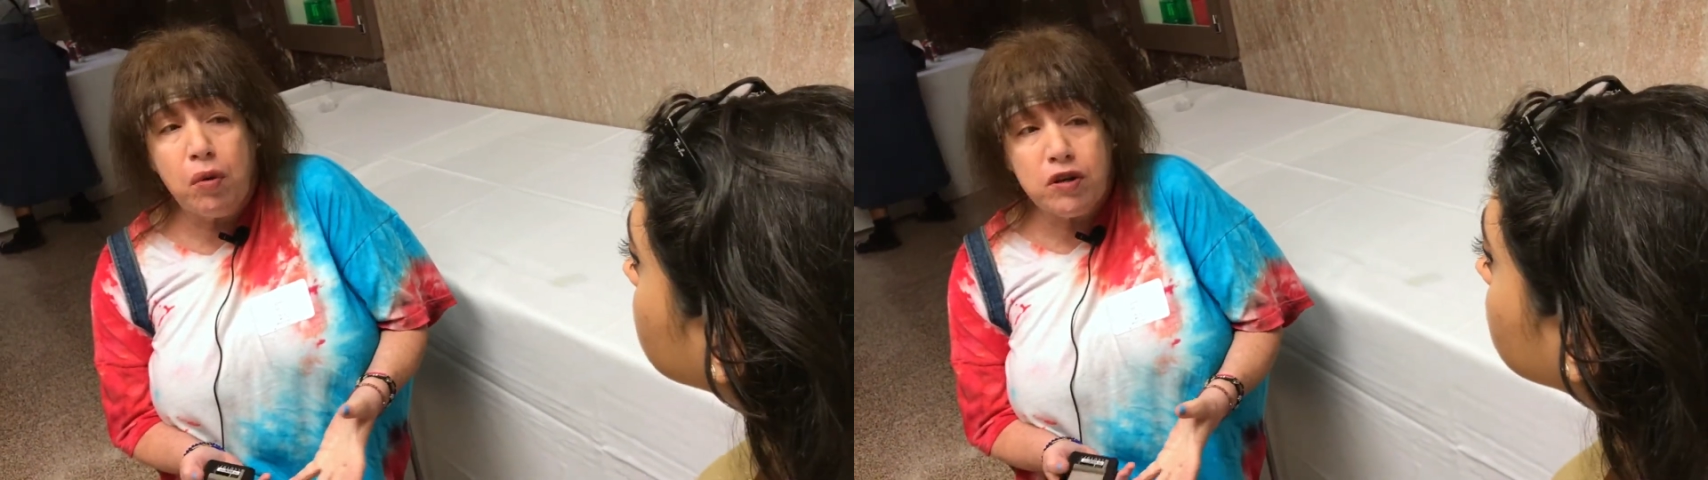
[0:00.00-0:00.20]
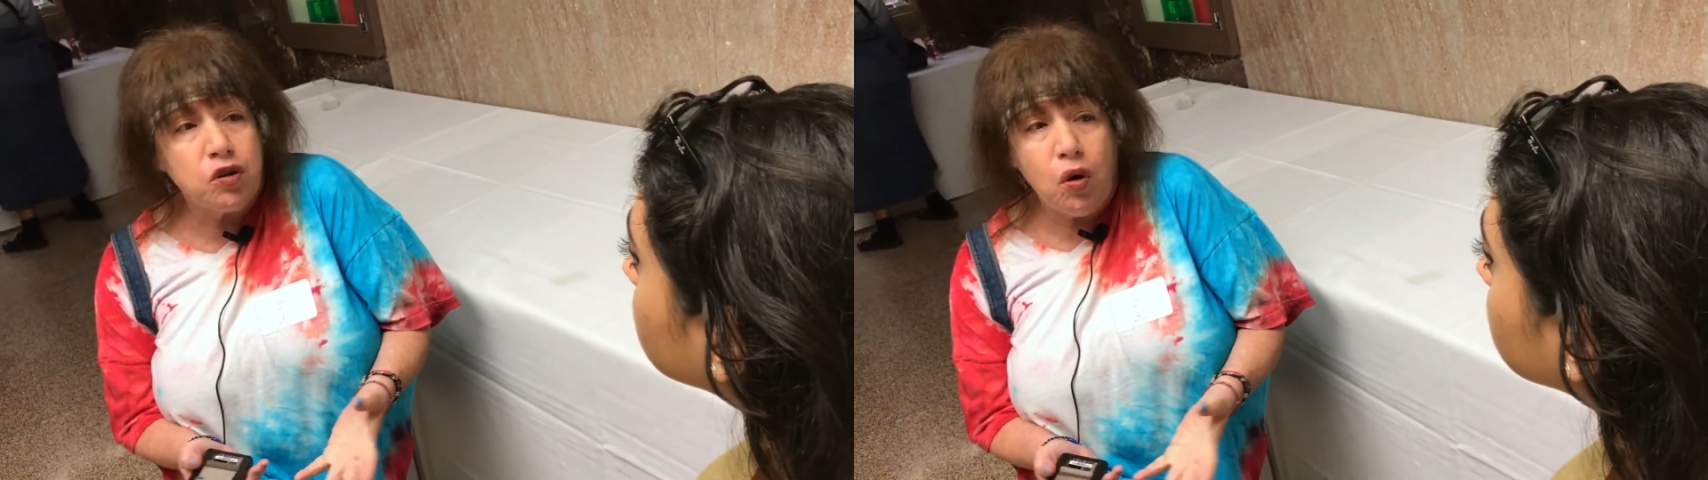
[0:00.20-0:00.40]

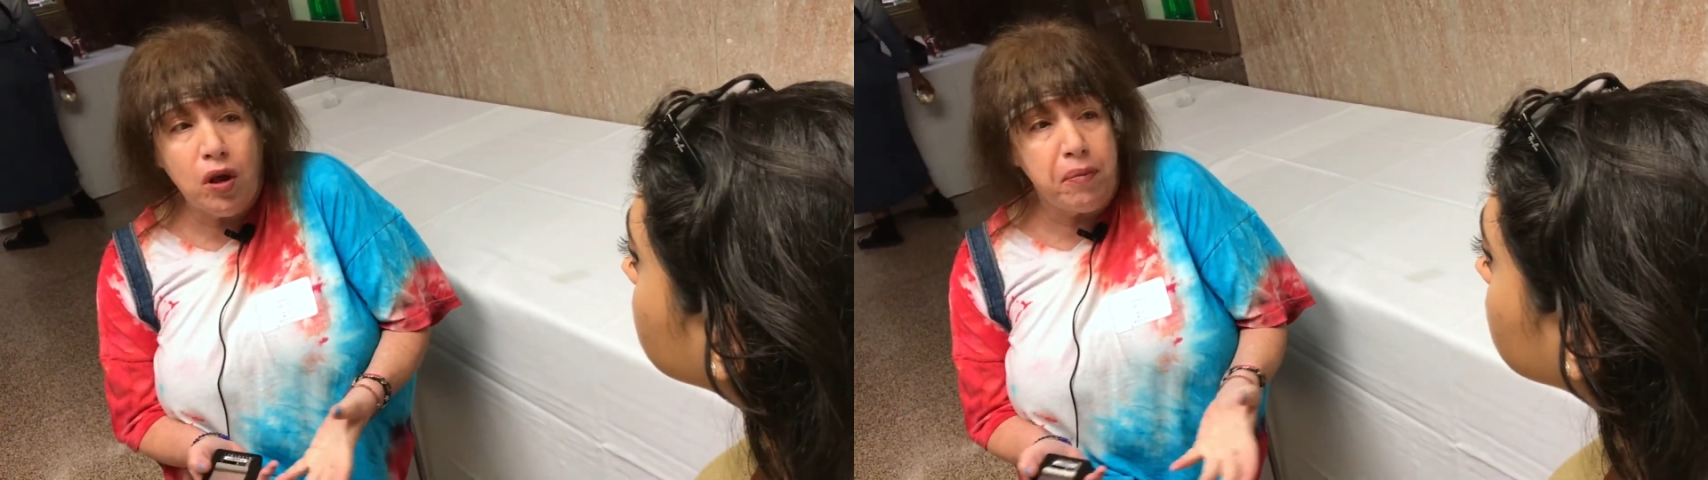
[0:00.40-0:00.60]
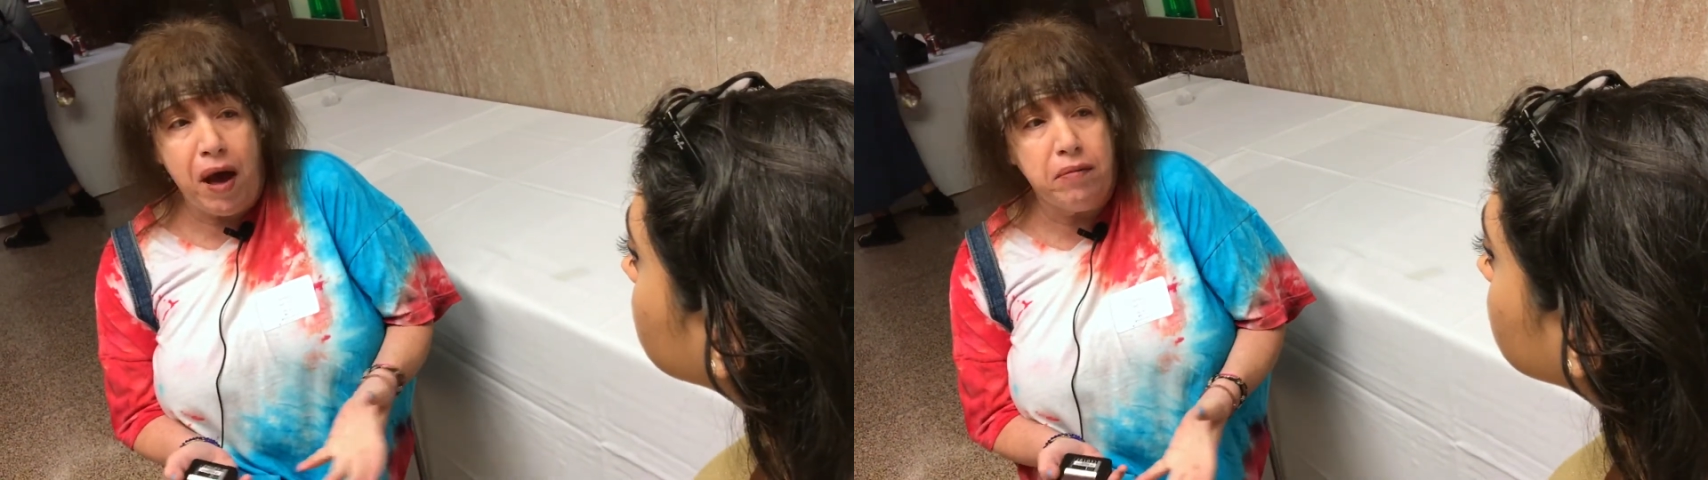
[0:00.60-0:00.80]
but it
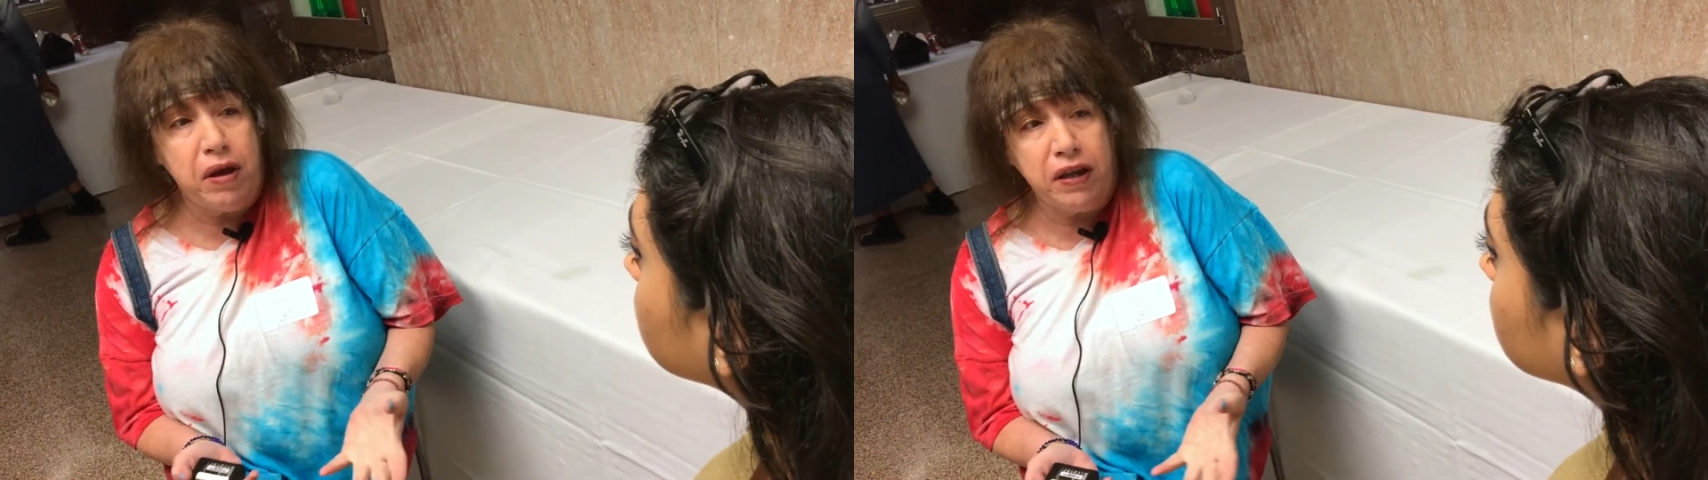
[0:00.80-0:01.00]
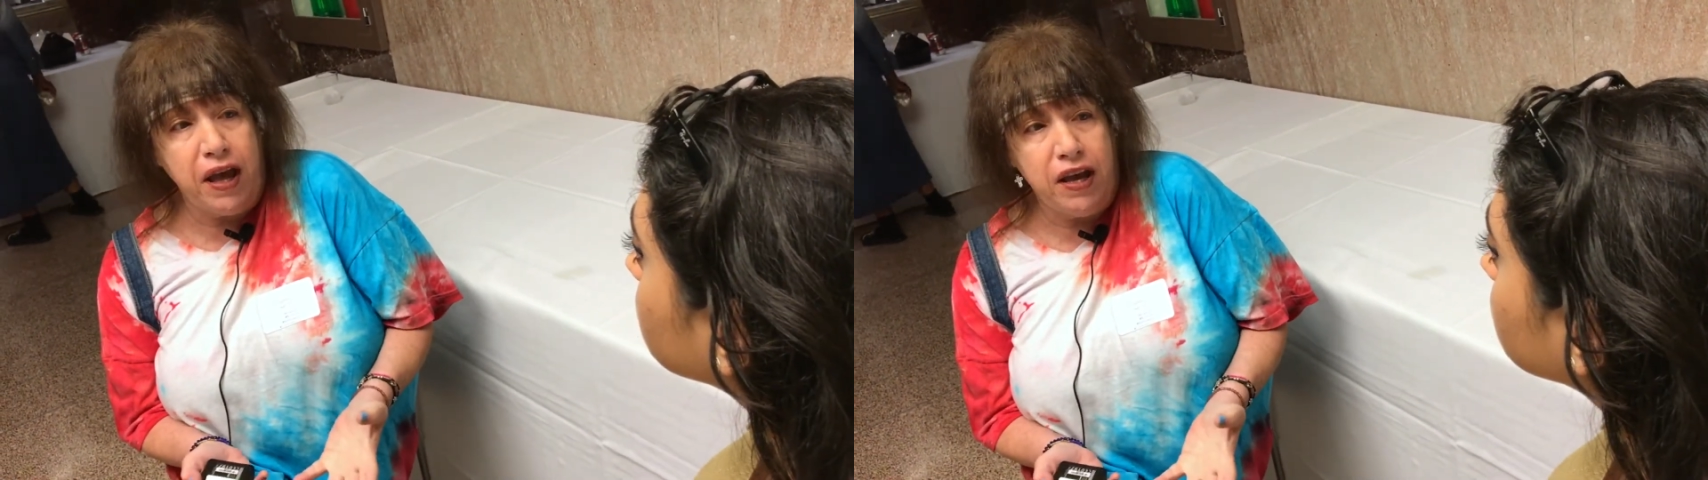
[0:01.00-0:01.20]
wasn't all
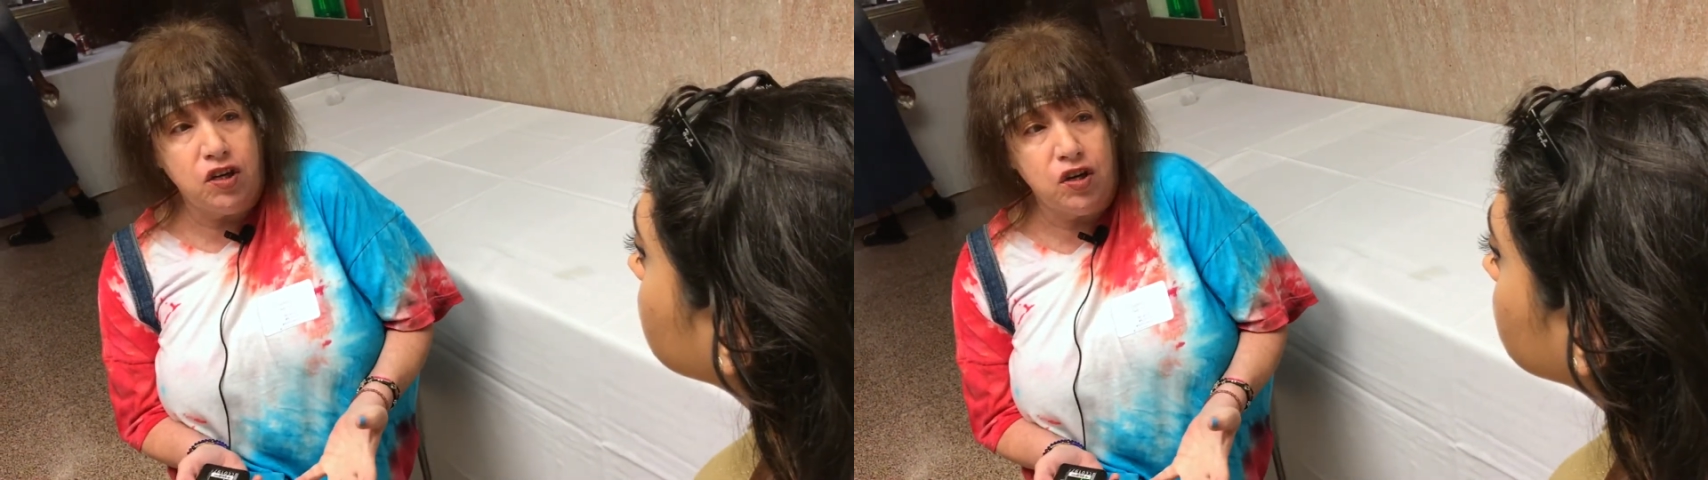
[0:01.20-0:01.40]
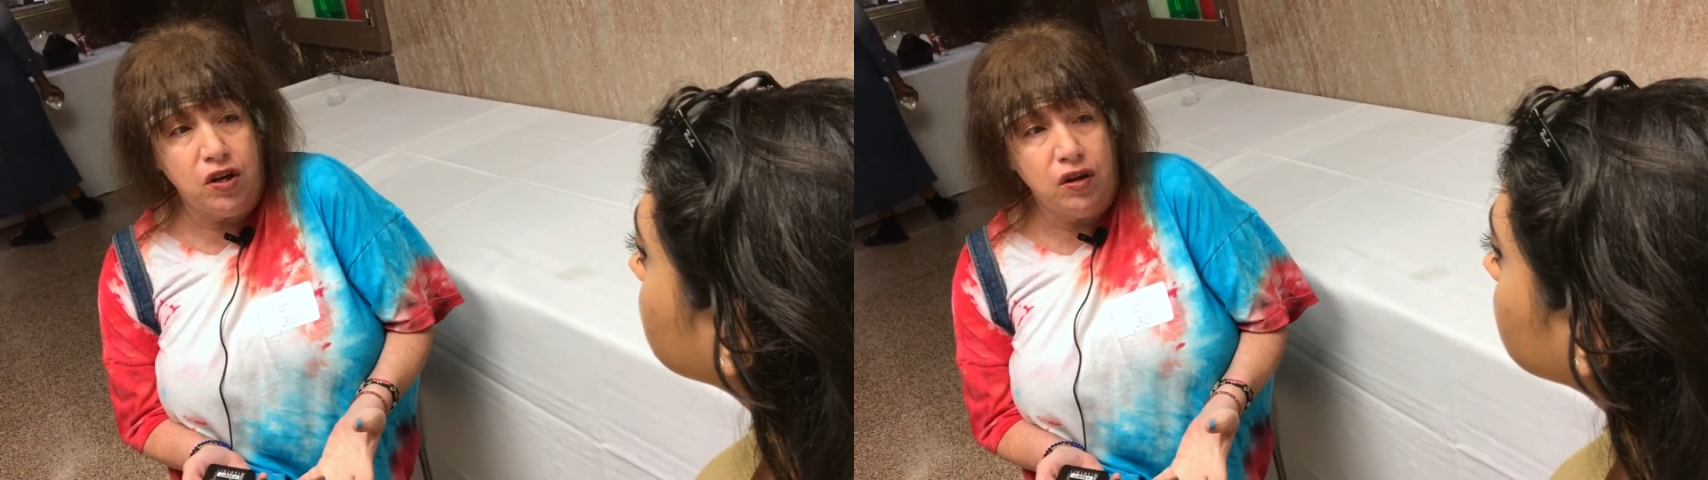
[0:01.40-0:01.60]
about
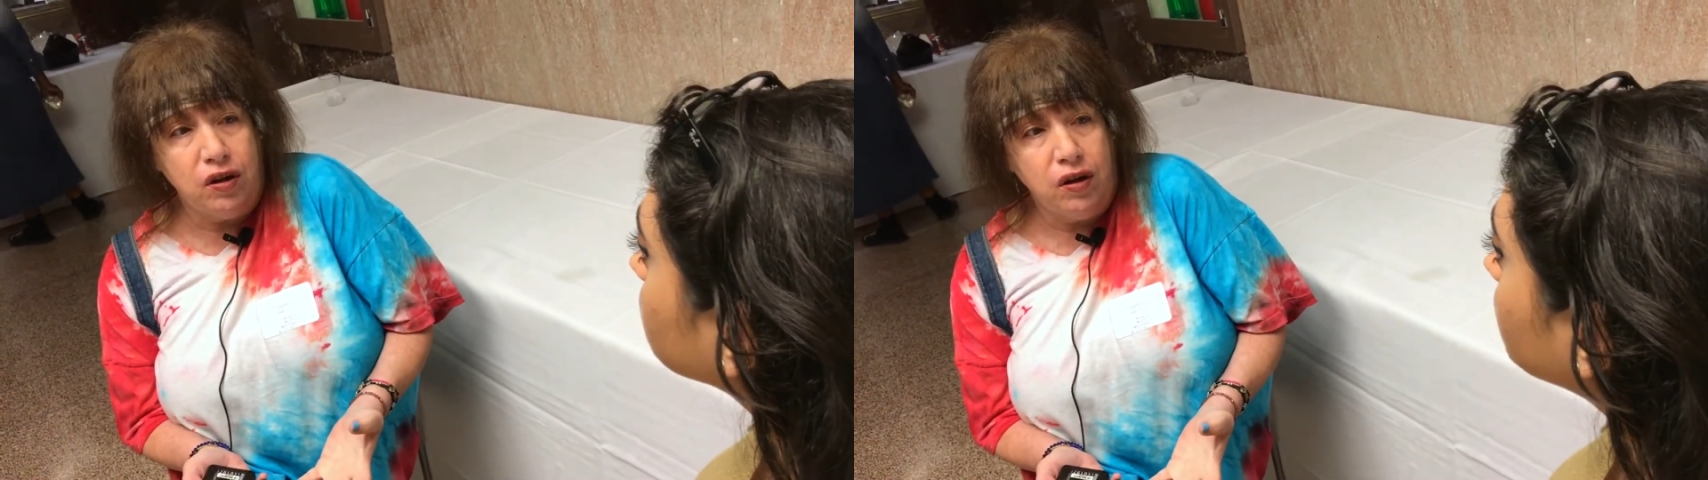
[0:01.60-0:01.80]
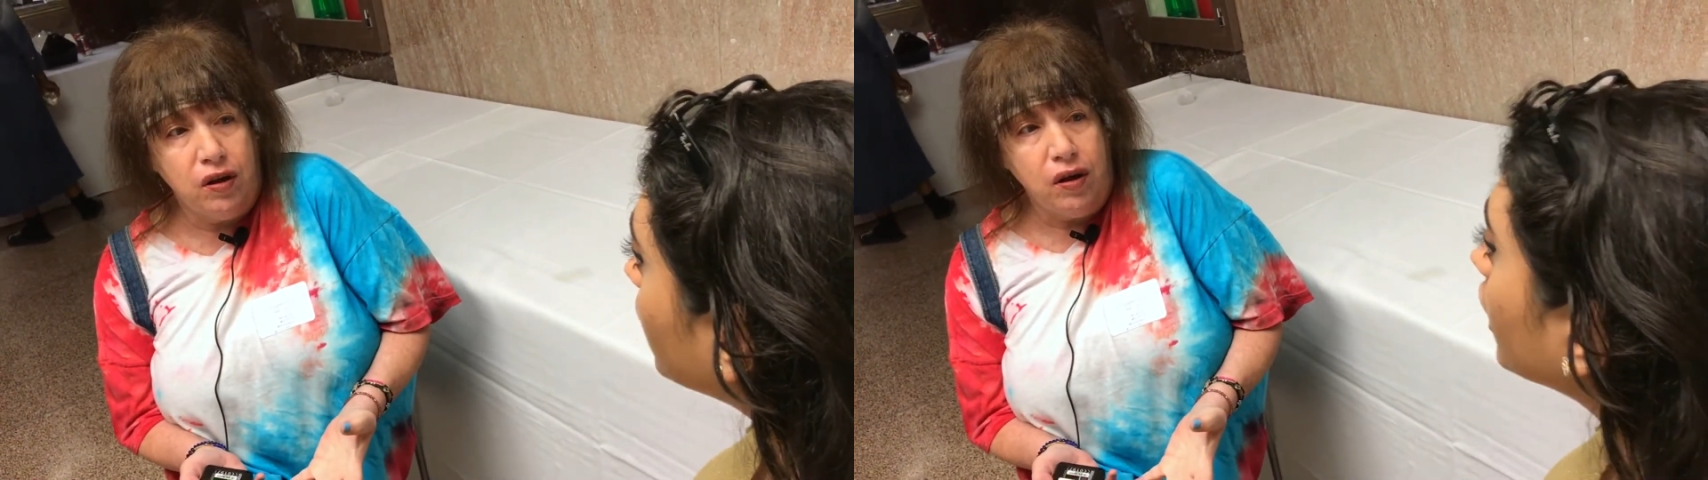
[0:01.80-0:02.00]
medication.